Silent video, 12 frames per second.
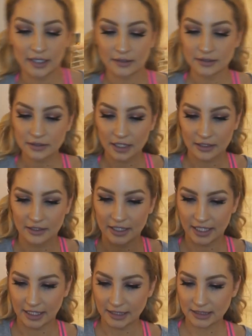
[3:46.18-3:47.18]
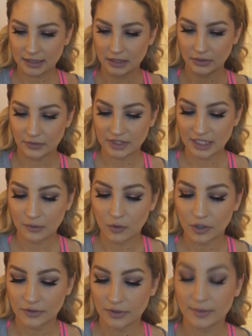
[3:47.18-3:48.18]
I also got this, which I
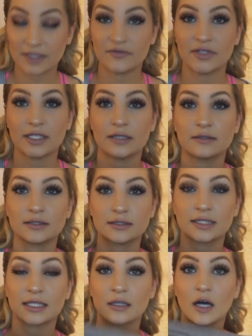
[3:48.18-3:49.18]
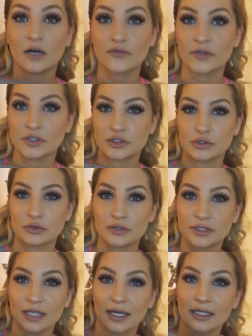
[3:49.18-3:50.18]
wore in one of my videos. It's like an
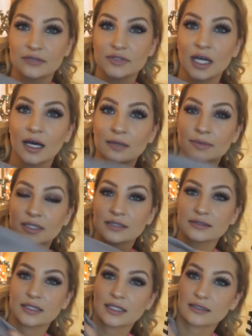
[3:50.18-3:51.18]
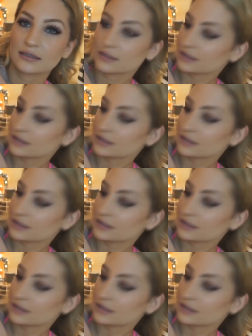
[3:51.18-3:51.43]
off-the-shoulder kind of top, and it's like